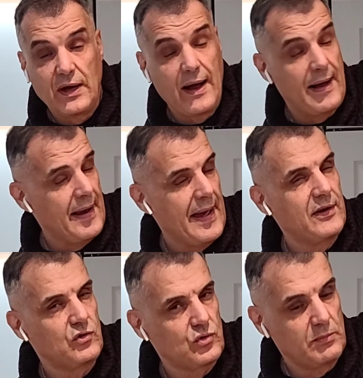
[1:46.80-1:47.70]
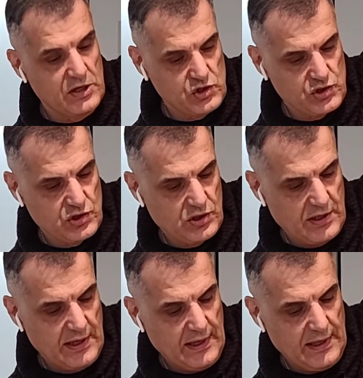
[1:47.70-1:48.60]
added too much.
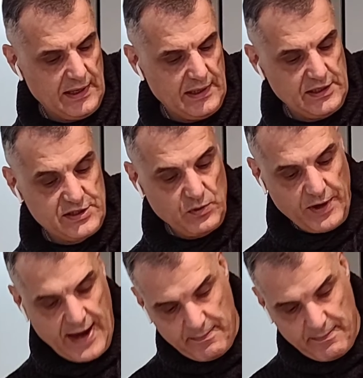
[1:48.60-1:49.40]
Let's see what happens.